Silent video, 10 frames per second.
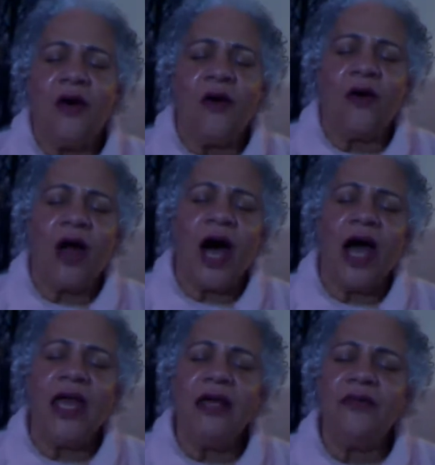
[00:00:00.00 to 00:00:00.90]
or
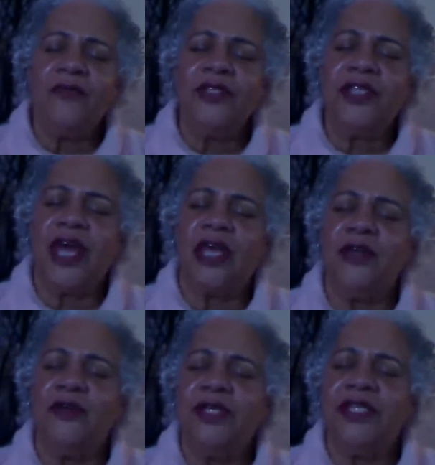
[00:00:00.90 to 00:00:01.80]
items that
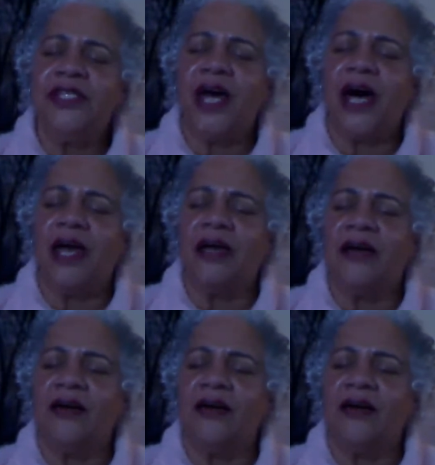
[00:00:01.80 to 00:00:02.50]
you desire.